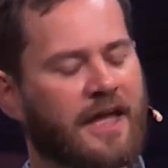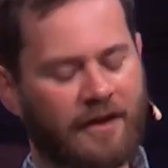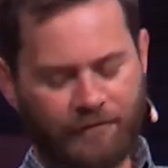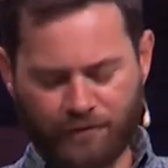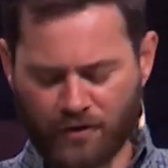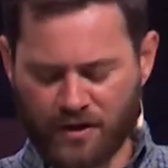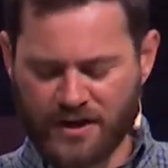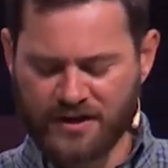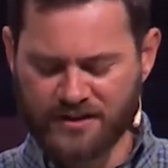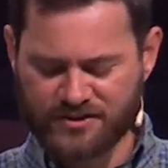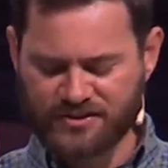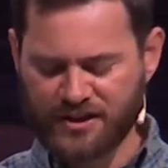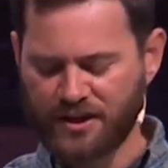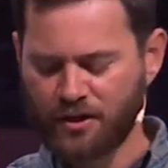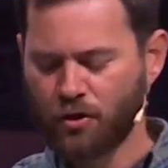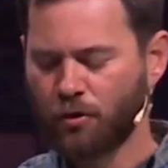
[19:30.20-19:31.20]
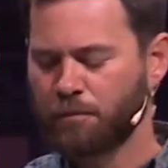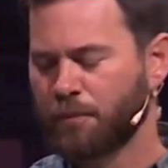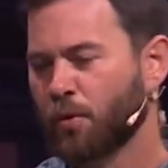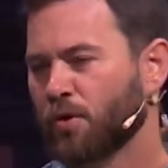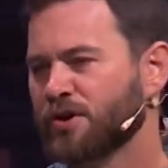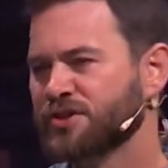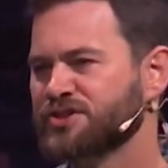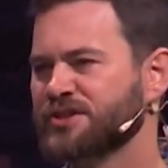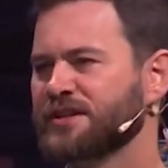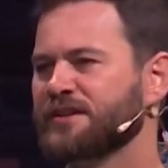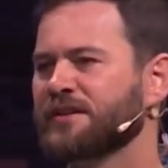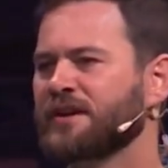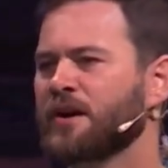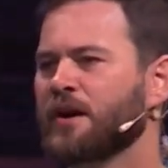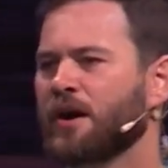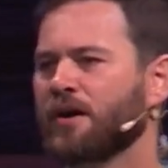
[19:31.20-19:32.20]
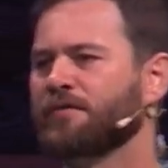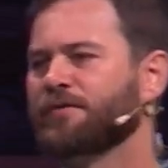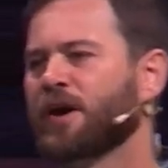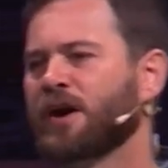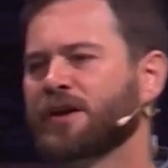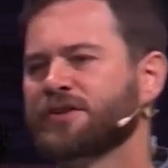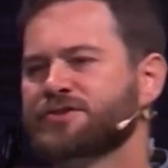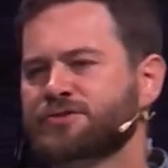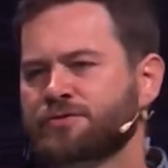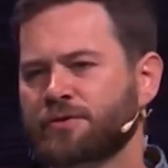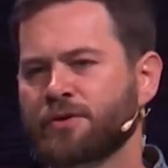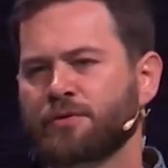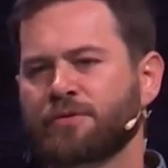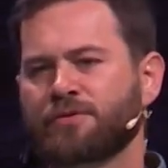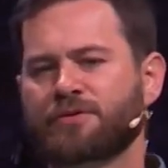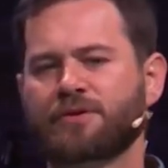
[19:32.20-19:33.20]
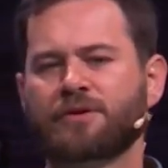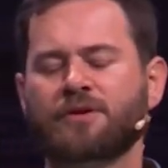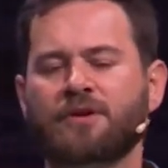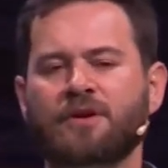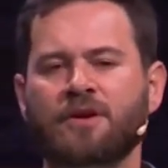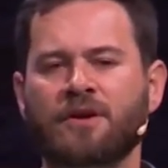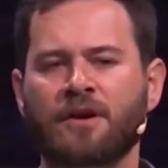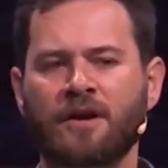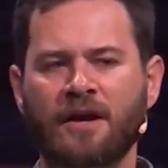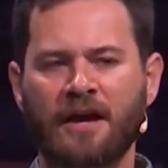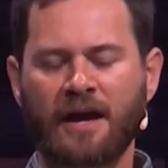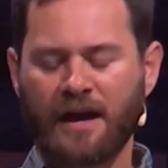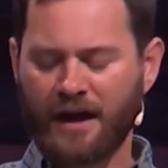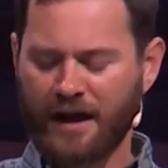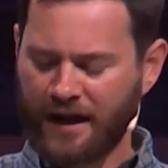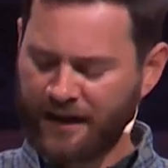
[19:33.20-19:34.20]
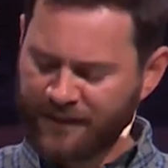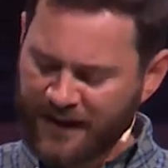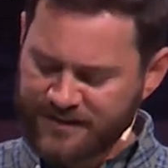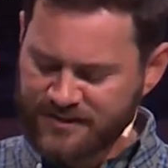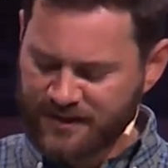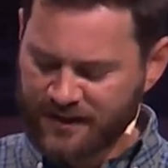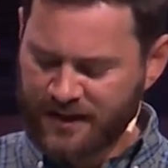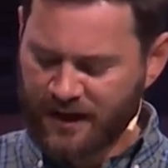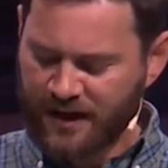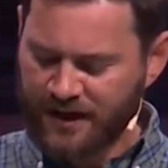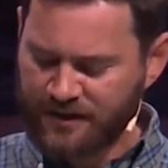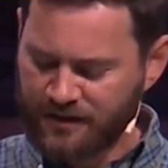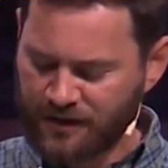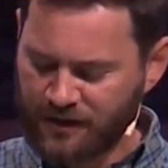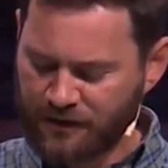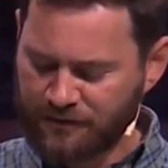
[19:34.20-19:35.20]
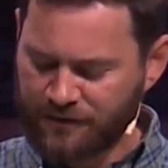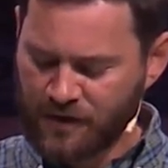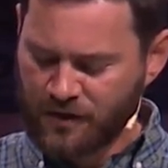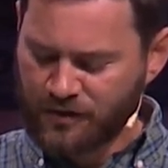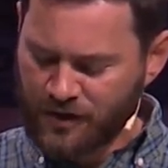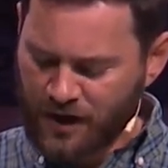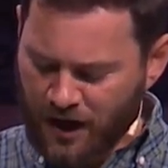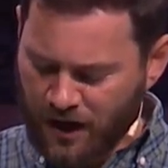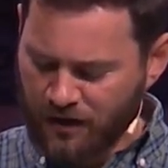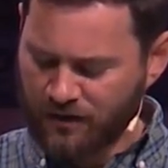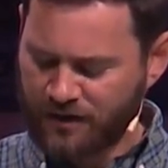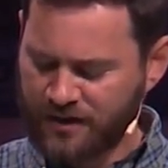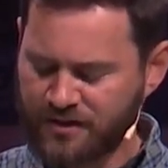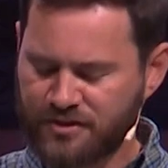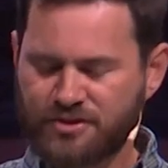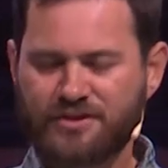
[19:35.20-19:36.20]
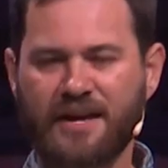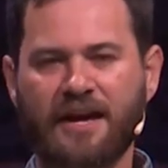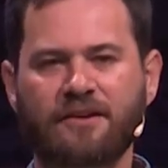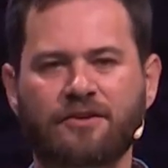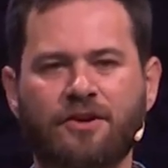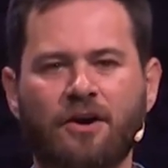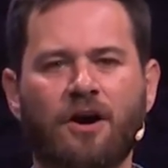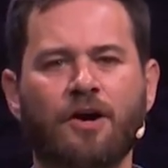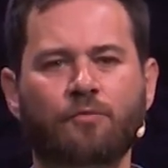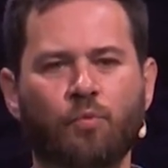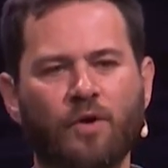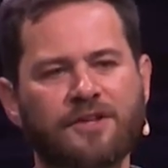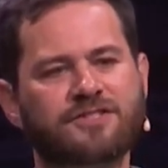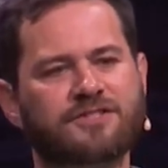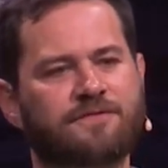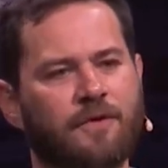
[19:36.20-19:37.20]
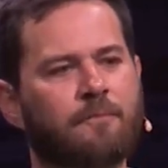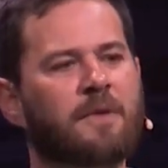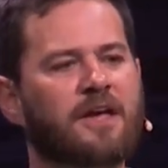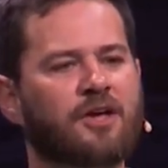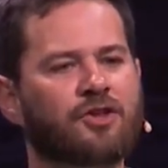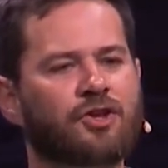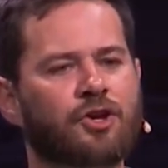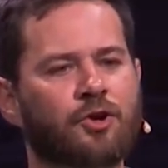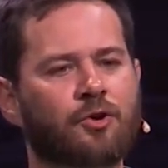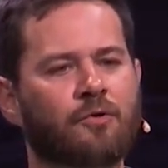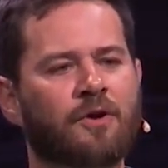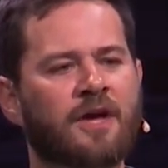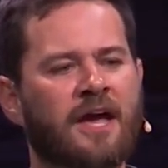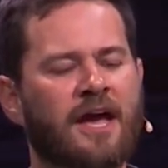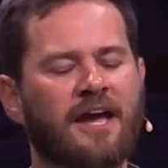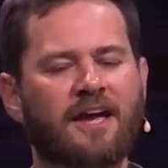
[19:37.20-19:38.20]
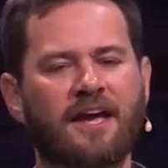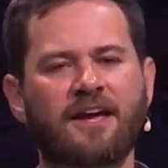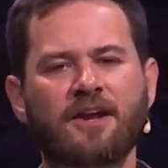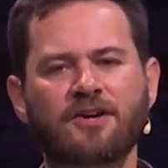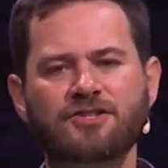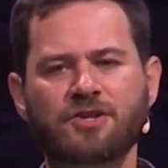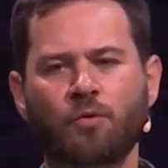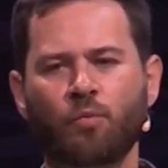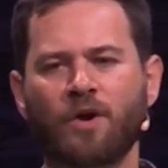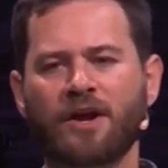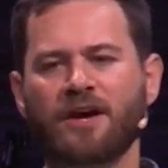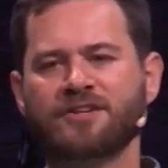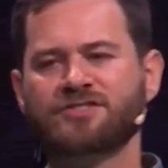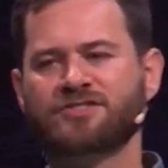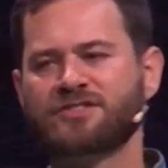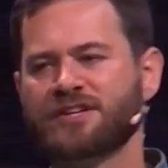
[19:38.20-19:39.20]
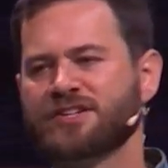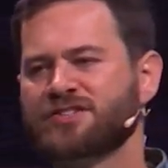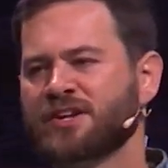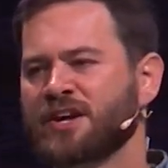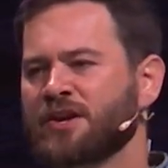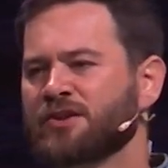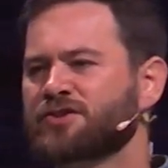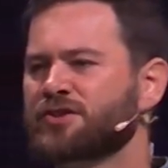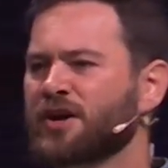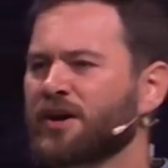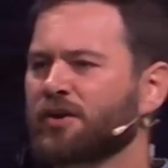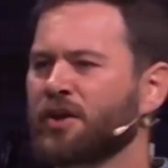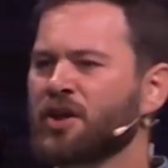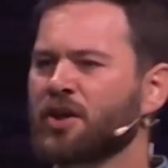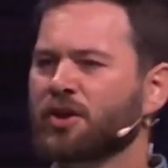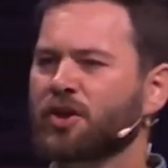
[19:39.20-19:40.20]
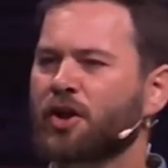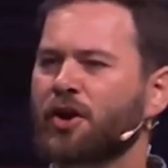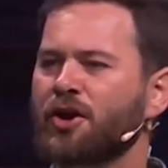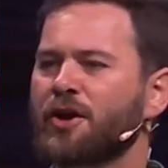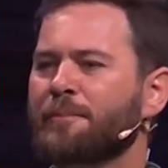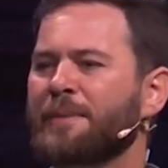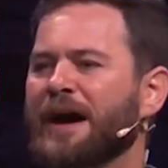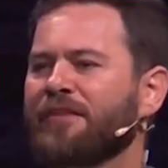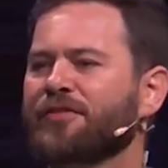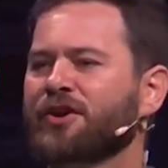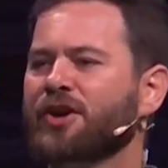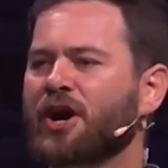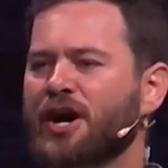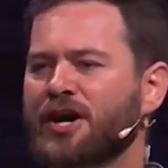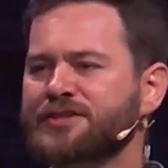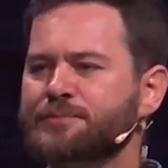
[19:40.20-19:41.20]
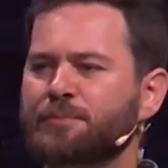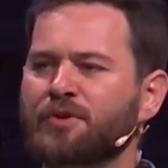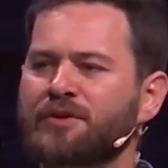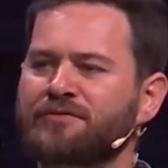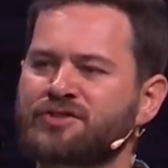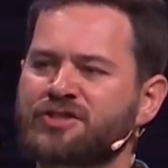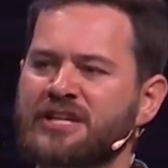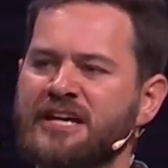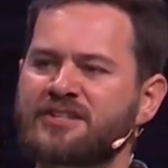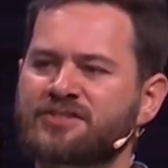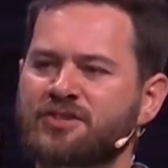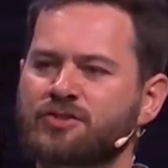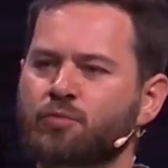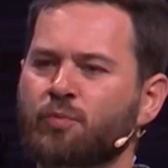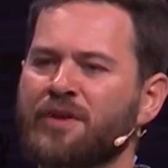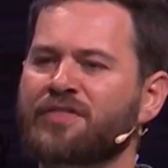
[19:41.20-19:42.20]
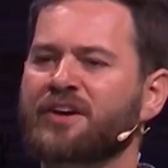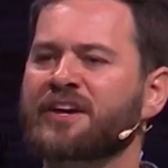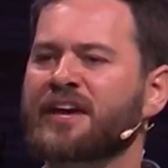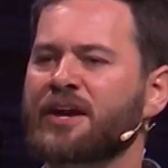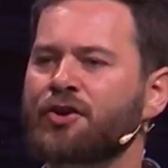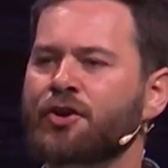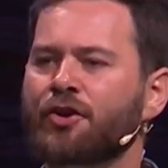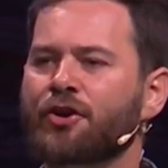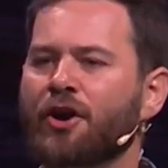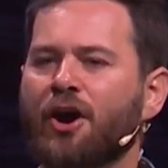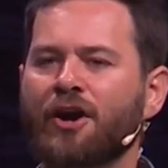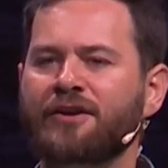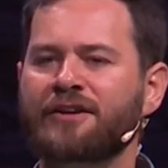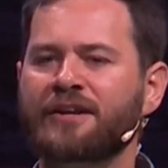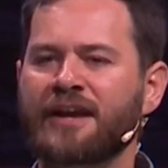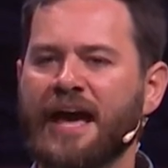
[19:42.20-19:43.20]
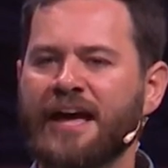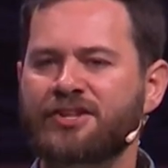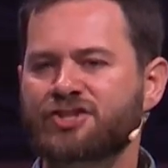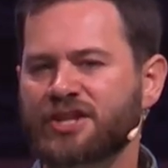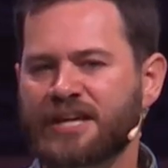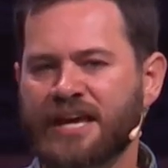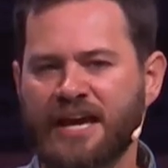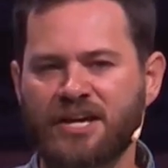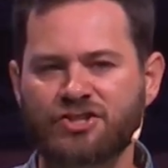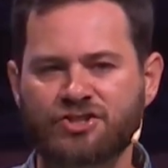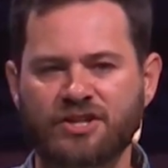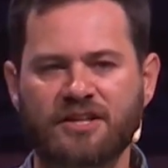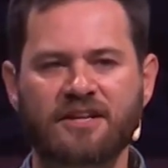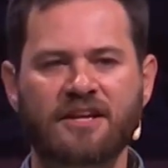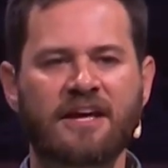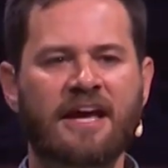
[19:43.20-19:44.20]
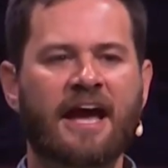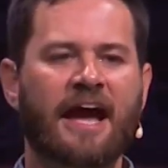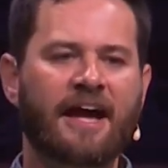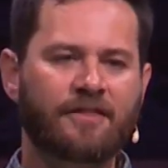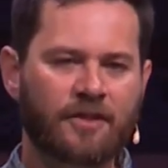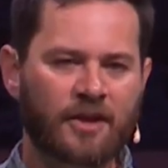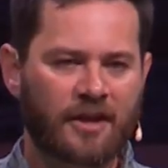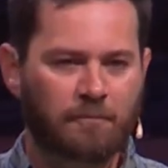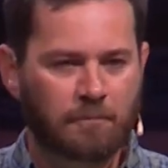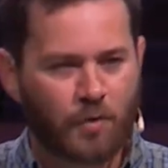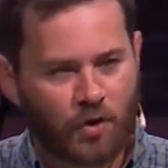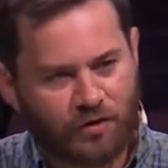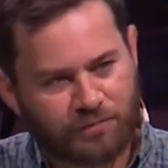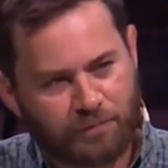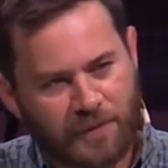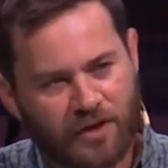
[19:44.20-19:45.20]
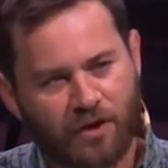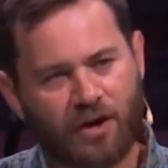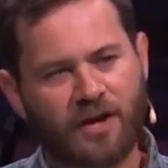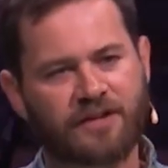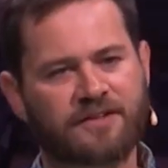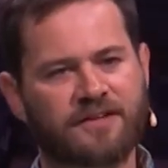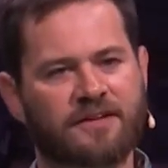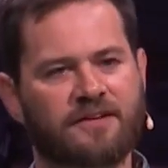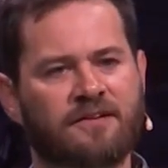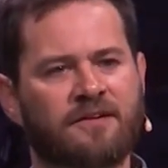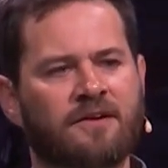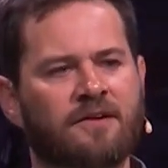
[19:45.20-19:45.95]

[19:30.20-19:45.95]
every single portion of God's truth. And that's the kind of knowledge that God wants for me and you. He doesn't want us to learn about the gospel of Jesus with a kindergarten education and then move beyond it.